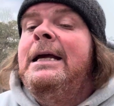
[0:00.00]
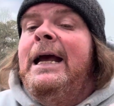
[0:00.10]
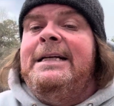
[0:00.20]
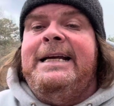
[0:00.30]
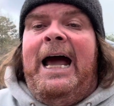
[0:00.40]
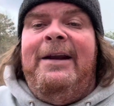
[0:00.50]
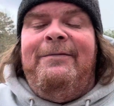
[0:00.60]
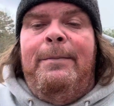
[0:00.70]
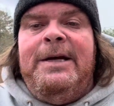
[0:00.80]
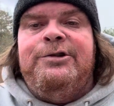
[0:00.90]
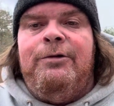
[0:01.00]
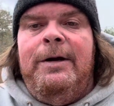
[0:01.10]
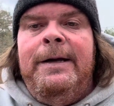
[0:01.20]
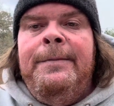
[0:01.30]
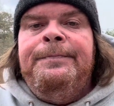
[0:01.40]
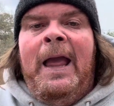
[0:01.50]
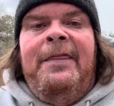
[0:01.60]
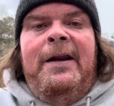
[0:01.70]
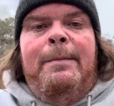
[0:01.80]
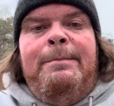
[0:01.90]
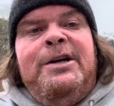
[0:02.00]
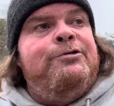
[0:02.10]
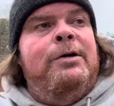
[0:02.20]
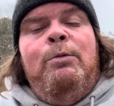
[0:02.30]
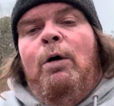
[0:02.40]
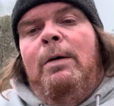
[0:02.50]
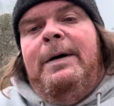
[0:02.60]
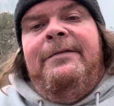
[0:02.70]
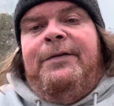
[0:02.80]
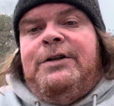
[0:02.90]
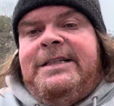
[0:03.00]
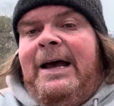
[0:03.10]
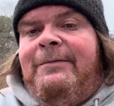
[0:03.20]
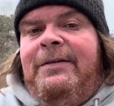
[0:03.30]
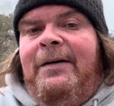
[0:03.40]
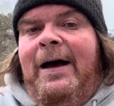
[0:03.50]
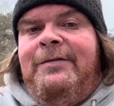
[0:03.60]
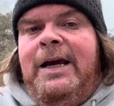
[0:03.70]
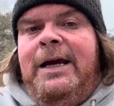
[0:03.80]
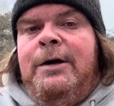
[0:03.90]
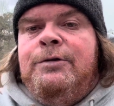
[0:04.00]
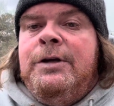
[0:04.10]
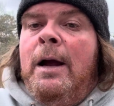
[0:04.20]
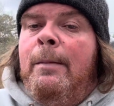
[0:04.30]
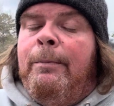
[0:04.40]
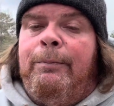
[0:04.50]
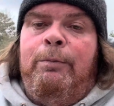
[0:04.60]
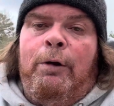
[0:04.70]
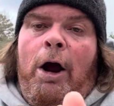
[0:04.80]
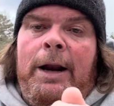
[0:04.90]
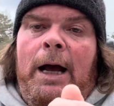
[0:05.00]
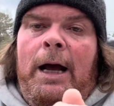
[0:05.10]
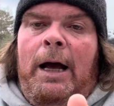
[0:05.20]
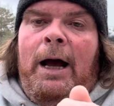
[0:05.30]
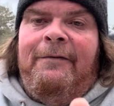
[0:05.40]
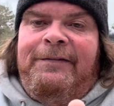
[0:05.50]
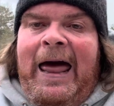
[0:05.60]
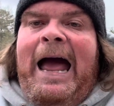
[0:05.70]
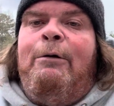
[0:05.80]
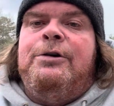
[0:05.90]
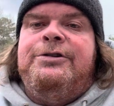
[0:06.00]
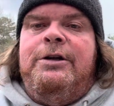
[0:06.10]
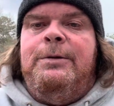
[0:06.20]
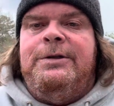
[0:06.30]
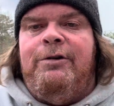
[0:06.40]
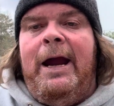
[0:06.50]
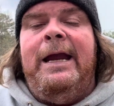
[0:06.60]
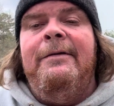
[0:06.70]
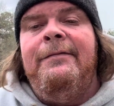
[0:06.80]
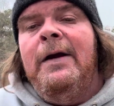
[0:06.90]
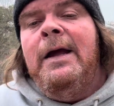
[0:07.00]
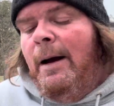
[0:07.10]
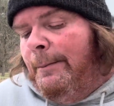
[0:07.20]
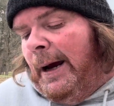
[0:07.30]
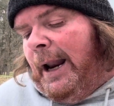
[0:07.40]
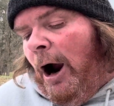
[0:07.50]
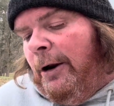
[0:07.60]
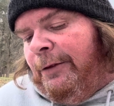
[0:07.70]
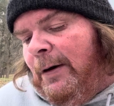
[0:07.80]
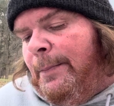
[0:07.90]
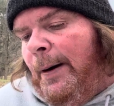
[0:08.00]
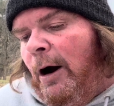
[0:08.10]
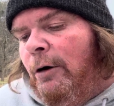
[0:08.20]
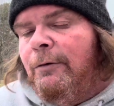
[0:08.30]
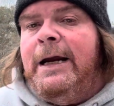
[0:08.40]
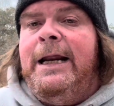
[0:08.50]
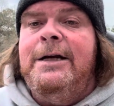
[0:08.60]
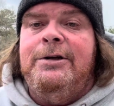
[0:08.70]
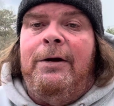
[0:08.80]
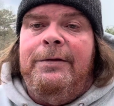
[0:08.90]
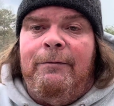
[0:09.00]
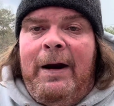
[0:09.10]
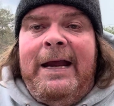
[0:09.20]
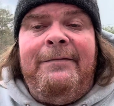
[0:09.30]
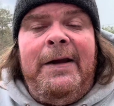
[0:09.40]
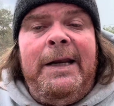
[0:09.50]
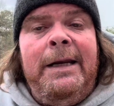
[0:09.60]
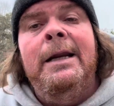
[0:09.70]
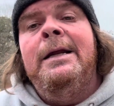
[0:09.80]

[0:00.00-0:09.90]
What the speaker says: It's kind of a mystery. And then a mystery woman for 75 years brought flowers to his grave. But our three Poe readings are The Raven.